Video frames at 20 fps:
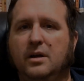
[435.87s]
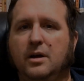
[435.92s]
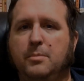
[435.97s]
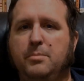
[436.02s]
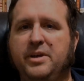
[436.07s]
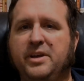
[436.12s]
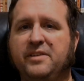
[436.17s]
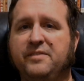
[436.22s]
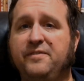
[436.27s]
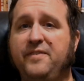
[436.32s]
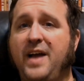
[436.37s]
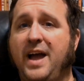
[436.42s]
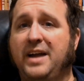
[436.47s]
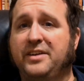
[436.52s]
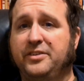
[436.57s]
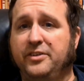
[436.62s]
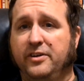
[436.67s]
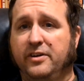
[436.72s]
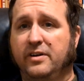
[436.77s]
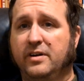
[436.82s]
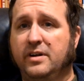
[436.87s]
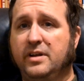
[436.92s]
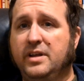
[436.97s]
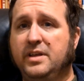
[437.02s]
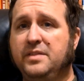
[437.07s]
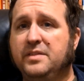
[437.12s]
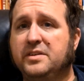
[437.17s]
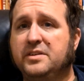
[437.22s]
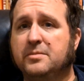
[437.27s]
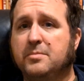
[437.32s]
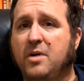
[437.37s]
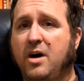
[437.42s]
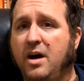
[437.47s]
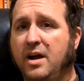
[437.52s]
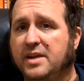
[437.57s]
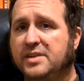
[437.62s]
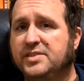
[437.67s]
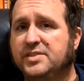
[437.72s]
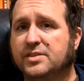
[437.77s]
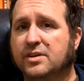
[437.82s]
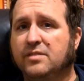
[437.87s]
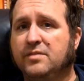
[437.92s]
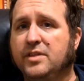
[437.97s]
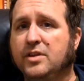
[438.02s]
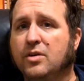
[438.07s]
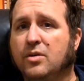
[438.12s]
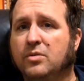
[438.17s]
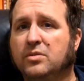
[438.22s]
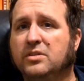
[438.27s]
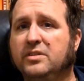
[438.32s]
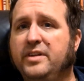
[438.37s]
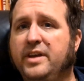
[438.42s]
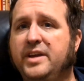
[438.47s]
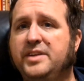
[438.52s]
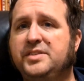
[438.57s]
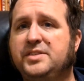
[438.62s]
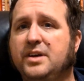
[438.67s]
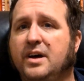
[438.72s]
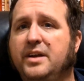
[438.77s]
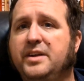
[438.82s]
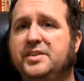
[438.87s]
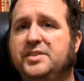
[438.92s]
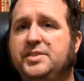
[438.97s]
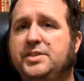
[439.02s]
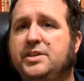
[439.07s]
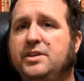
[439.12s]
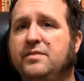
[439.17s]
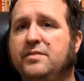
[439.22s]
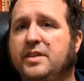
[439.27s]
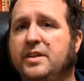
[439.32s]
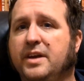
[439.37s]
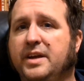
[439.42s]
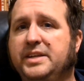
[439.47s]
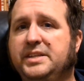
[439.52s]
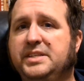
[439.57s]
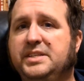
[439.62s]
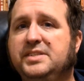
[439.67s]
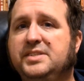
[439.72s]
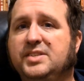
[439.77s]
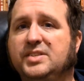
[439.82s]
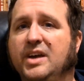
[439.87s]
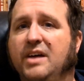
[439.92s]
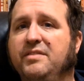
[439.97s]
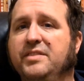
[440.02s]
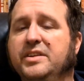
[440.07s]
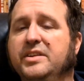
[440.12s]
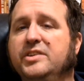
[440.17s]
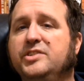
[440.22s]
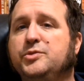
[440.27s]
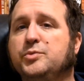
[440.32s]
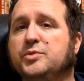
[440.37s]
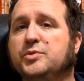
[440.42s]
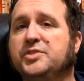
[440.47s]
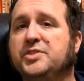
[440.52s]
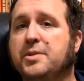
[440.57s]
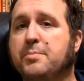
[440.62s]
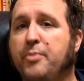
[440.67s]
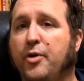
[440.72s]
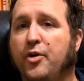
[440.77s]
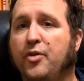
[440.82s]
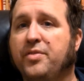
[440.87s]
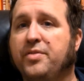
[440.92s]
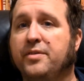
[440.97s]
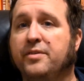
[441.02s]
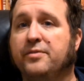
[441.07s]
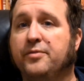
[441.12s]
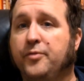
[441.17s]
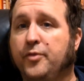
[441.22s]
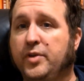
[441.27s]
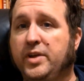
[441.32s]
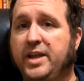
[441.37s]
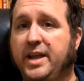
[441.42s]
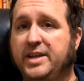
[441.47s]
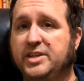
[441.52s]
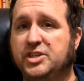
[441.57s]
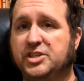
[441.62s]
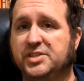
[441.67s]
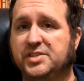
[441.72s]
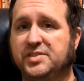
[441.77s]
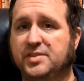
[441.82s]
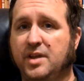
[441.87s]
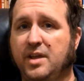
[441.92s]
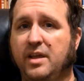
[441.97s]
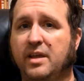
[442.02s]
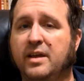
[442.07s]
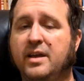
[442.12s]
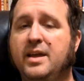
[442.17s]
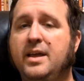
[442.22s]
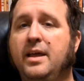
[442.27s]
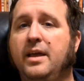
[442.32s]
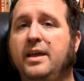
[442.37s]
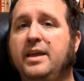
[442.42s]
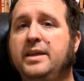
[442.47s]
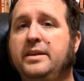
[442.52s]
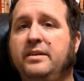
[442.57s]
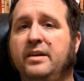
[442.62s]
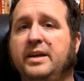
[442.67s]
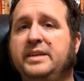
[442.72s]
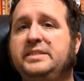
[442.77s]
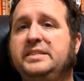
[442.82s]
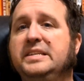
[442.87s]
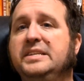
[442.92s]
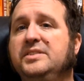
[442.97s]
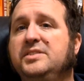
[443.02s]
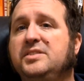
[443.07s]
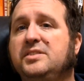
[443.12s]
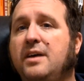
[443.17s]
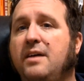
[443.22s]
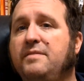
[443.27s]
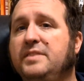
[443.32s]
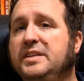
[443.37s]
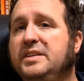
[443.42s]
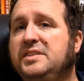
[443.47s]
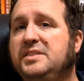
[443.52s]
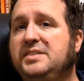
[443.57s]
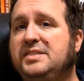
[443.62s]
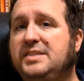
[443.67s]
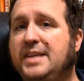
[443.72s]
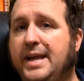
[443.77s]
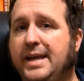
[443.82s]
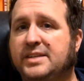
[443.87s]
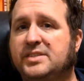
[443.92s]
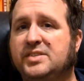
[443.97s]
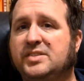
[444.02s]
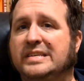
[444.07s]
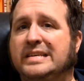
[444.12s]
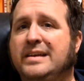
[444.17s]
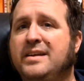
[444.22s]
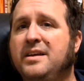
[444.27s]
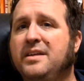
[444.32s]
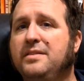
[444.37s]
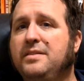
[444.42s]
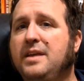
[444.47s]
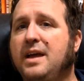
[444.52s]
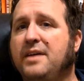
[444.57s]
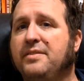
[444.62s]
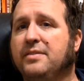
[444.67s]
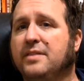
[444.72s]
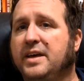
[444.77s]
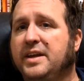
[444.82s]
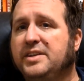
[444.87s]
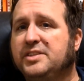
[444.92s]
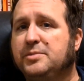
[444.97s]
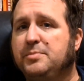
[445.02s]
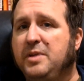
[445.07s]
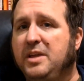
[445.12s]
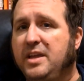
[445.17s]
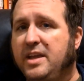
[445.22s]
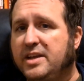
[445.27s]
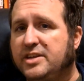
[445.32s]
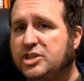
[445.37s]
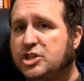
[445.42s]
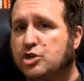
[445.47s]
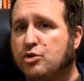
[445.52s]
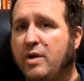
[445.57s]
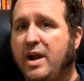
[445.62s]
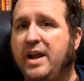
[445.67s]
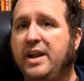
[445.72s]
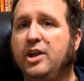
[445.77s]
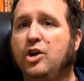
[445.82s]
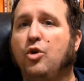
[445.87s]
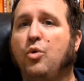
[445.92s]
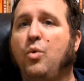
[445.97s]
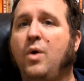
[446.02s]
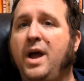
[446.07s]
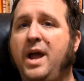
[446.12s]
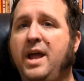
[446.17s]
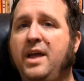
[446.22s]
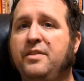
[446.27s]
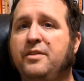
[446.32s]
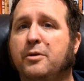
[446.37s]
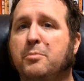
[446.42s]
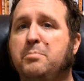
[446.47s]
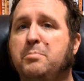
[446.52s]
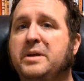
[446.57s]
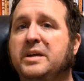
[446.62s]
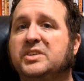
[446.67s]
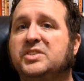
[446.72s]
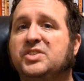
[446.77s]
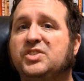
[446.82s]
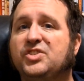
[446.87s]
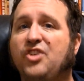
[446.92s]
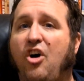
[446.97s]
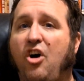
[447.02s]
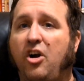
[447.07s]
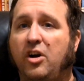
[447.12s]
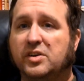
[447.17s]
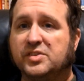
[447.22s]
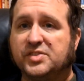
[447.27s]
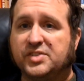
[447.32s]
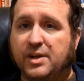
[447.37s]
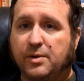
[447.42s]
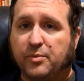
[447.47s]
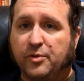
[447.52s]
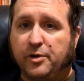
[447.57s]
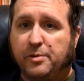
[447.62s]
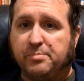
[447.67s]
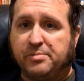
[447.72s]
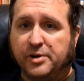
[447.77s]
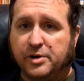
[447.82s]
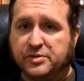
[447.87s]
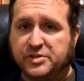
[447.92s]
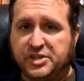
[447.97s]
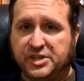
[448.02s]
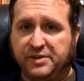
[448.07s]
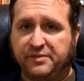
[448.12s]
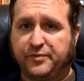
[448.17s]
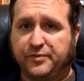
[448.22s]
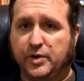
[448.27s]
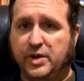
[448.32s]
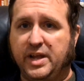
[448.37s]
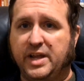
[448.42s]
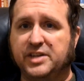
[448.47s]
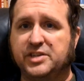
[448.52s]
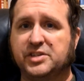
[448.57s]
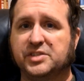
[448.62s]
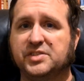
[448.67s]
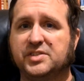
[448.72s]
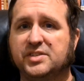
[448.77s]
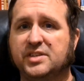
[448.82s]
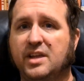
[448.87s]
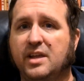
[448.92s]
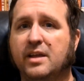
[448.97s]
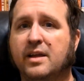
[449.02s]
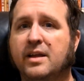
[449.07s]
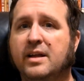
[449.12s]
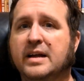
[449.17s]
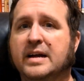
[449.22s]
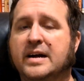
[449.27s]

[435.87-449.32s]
A big factor in the demise of the Oakland A's dynasty of the 1970s was the birth of free agency. In 1976, the Athletics began trading away their big stars that were approaching free agency.